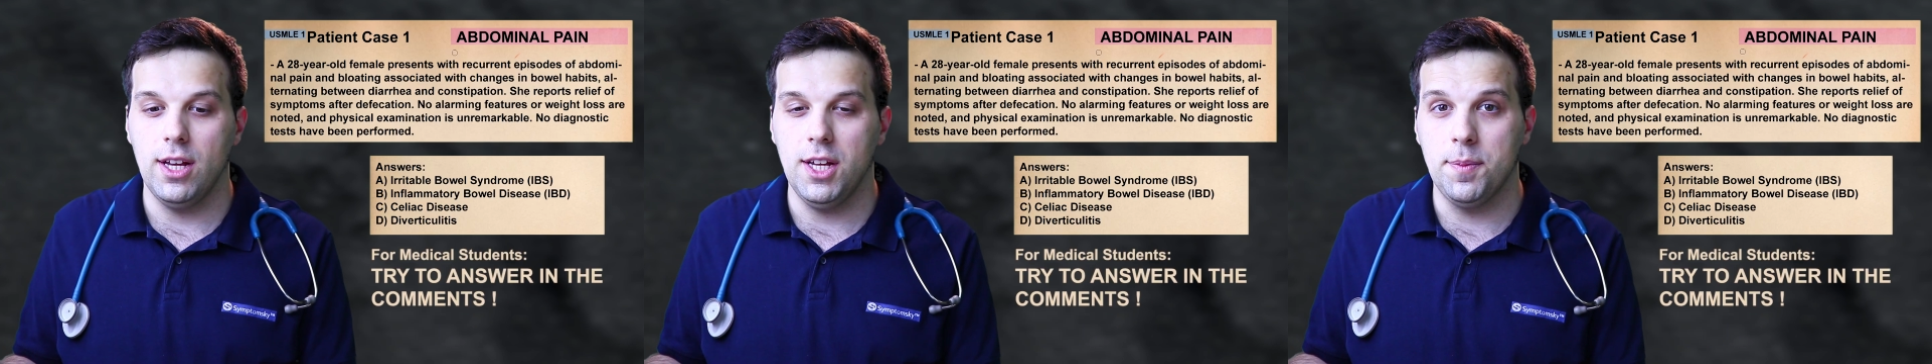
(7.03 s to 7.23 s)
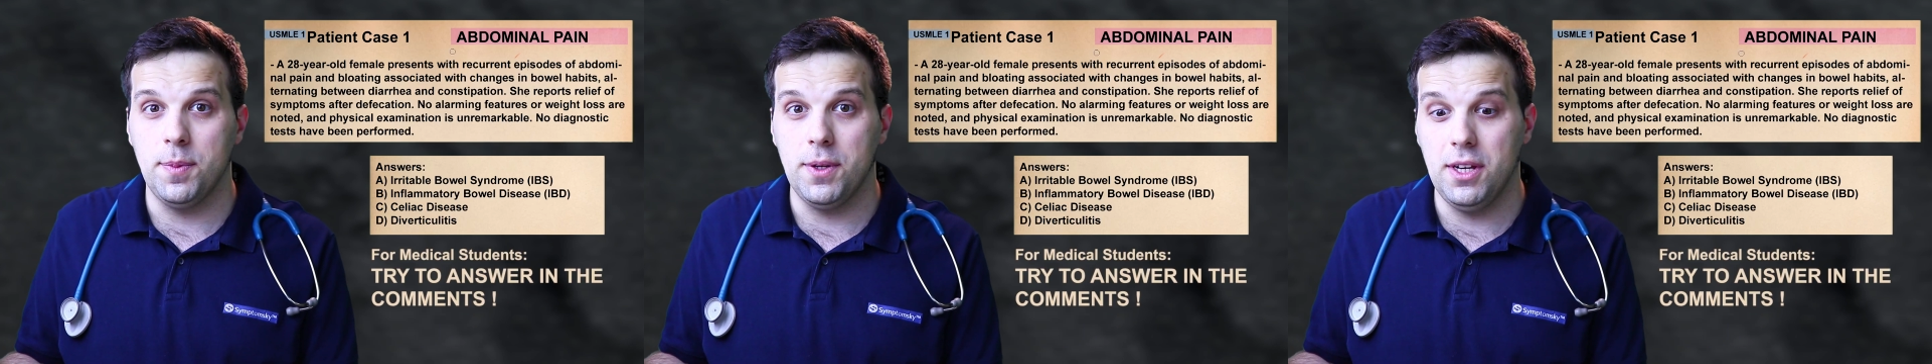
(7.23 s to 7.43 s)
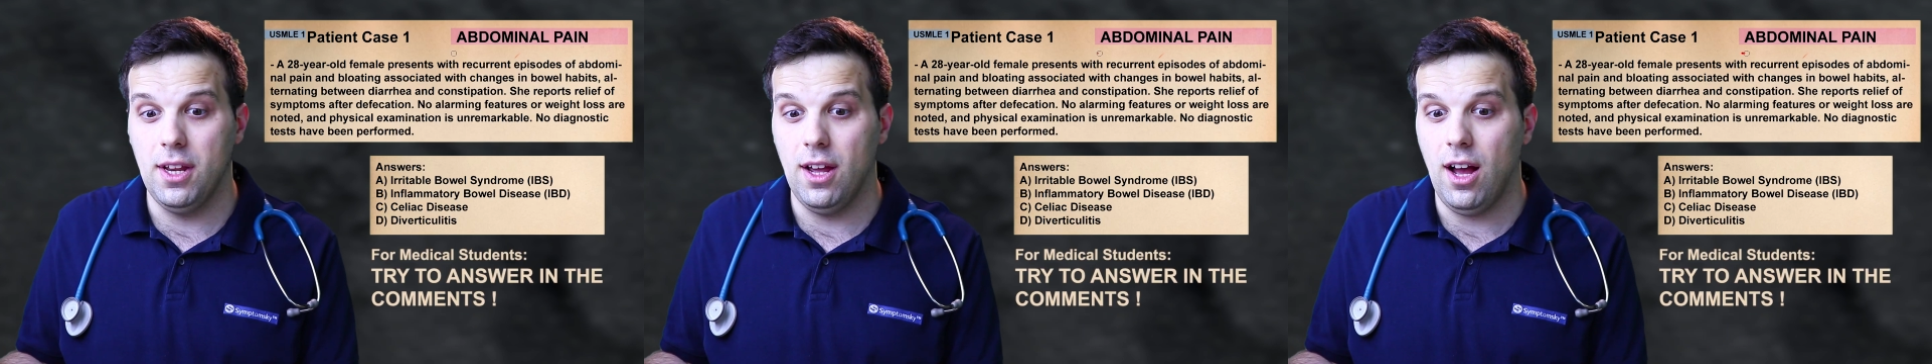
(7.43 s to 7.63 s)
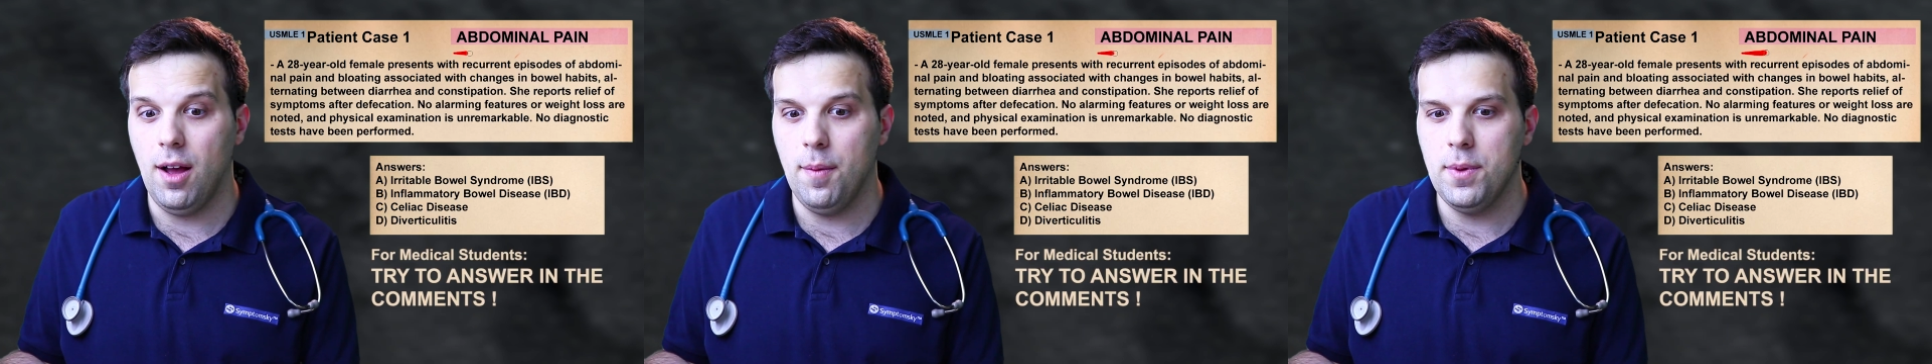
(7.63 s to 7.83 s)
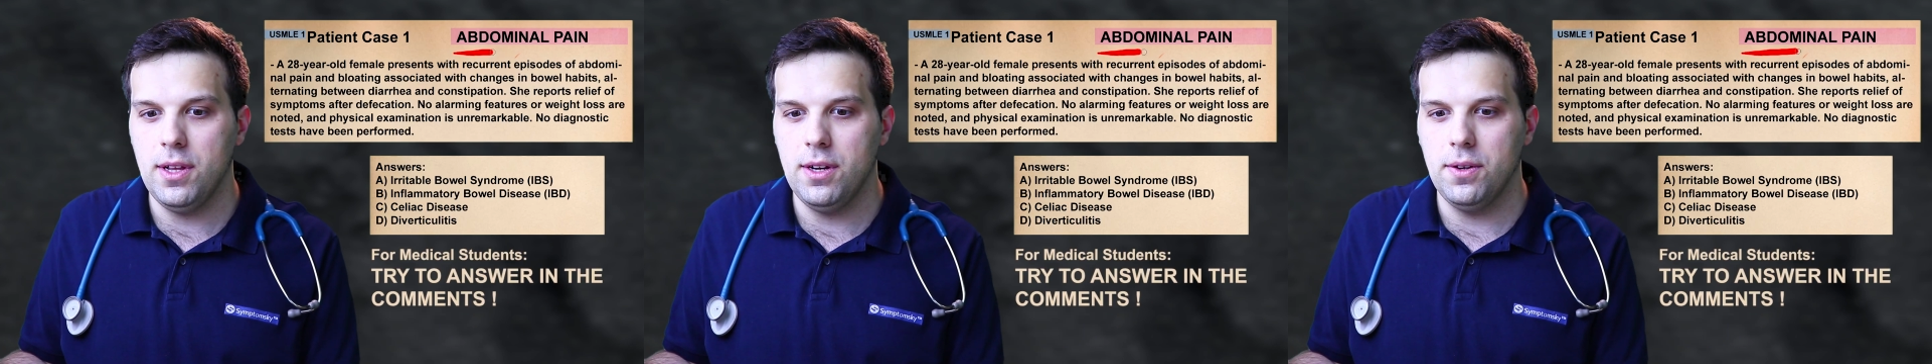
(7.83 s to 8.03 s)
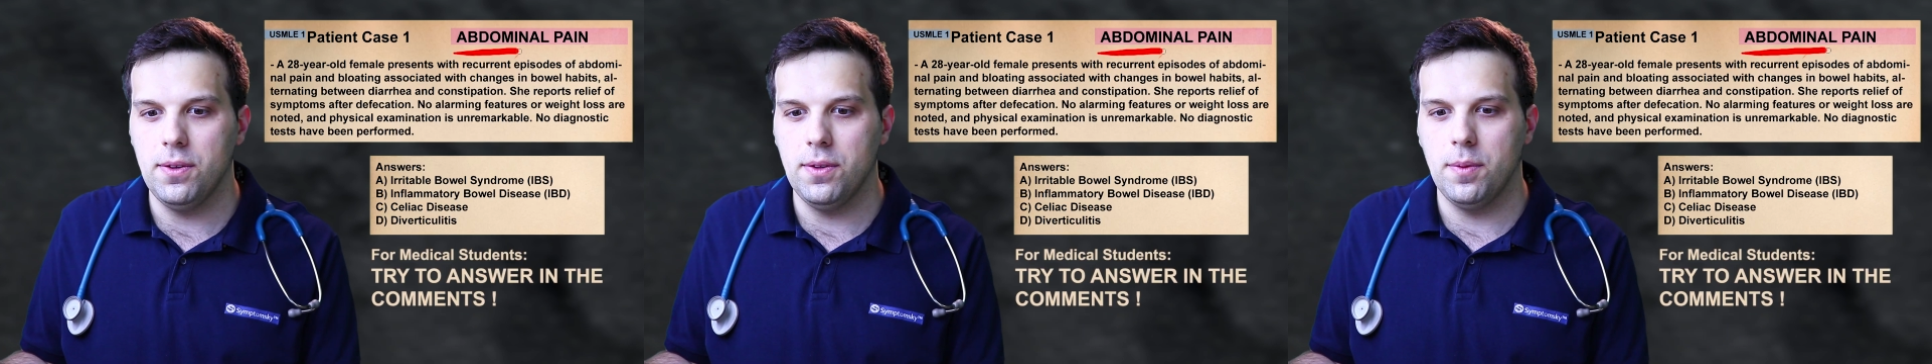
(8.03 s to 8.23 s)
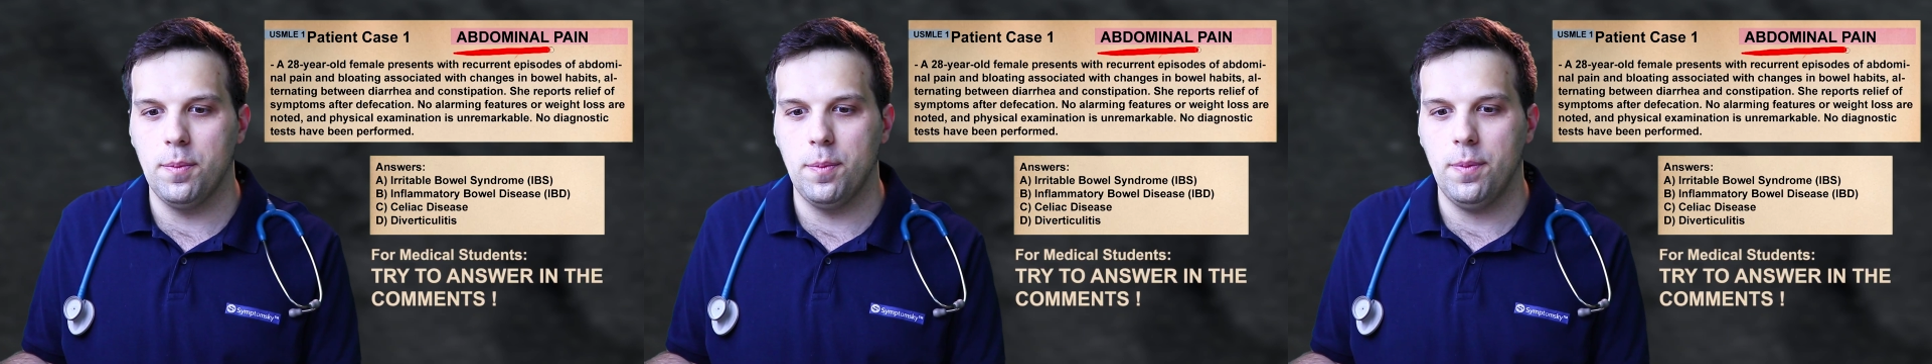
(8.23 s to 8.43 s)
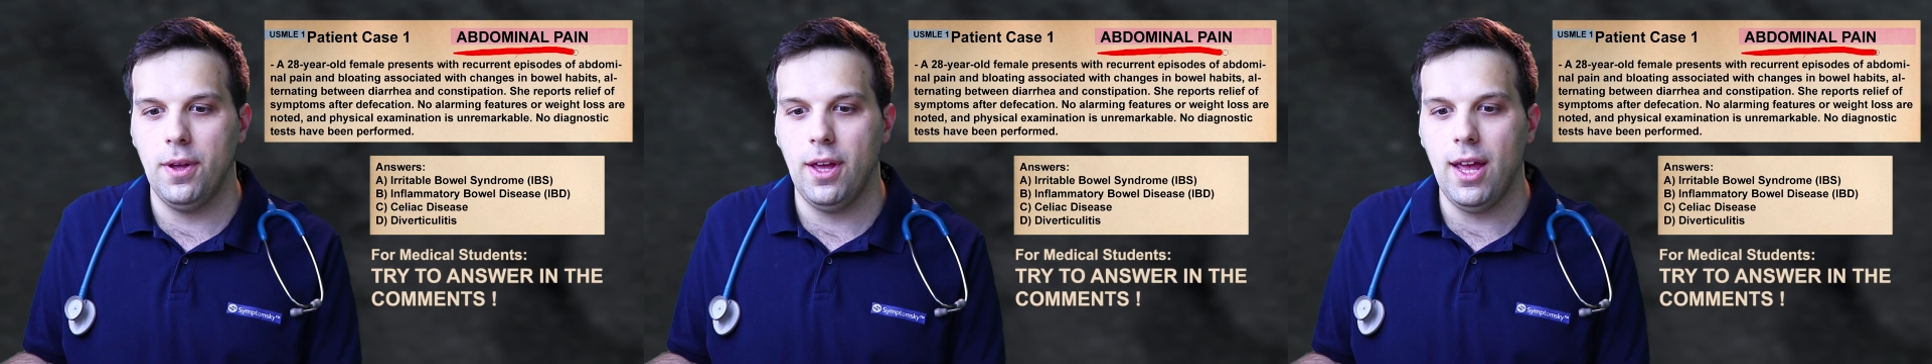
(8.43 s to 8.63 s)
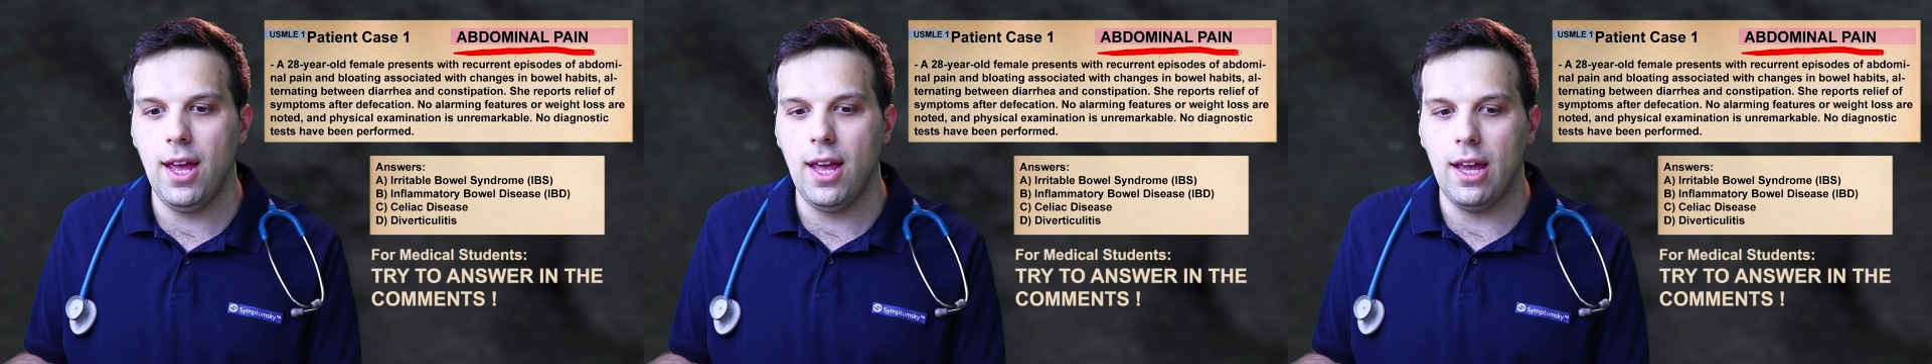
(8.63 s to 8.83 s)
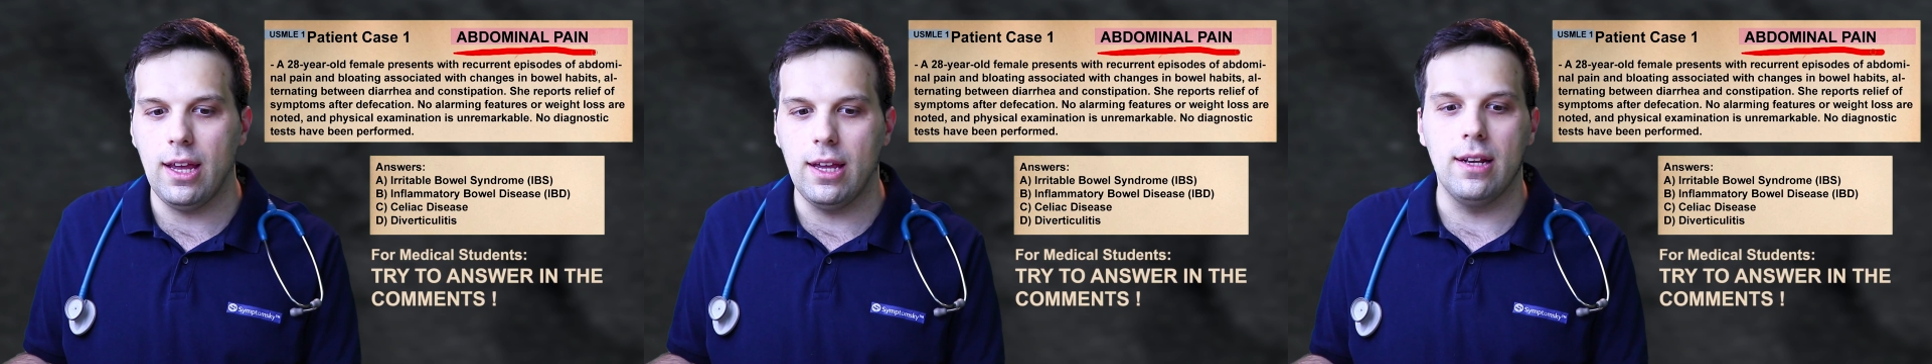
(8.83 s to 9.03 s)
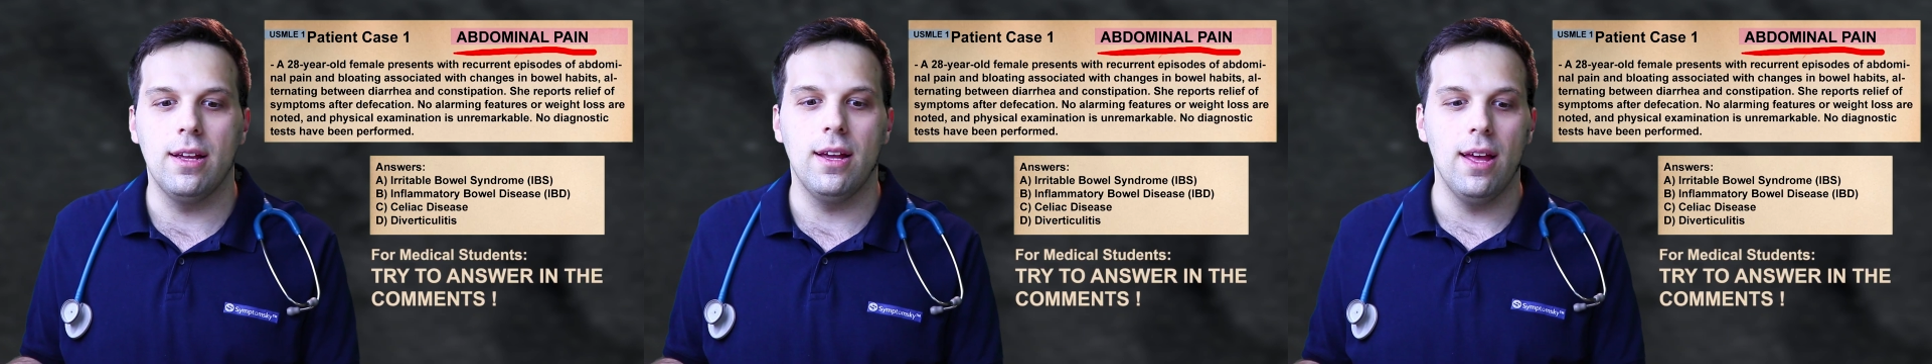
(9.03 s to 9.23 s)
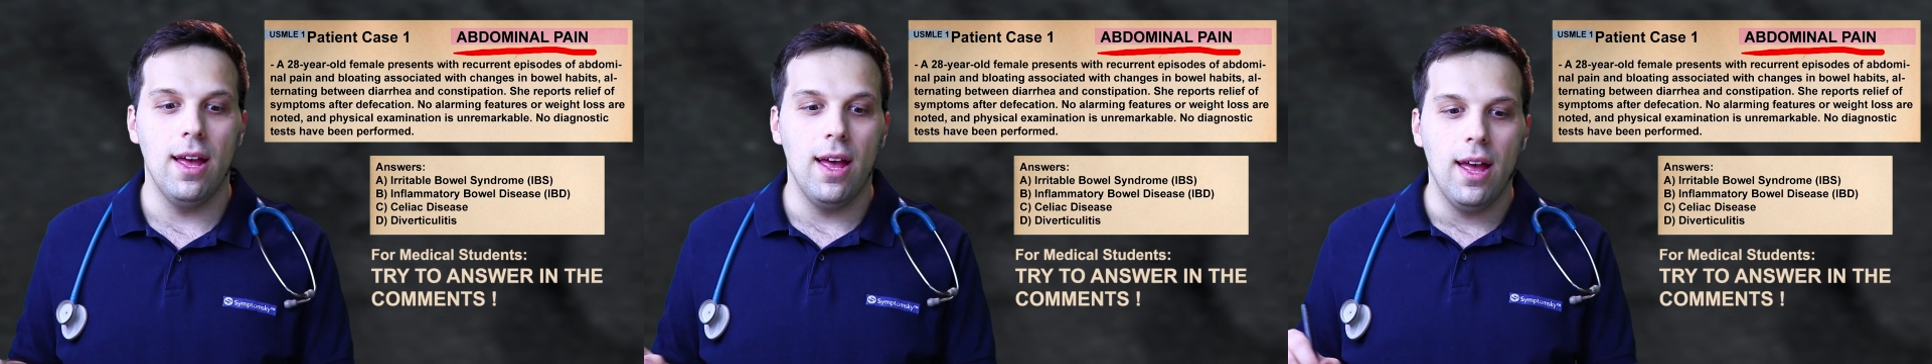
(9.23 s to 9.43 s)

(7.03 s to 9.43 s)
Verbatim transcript: abdominal pain.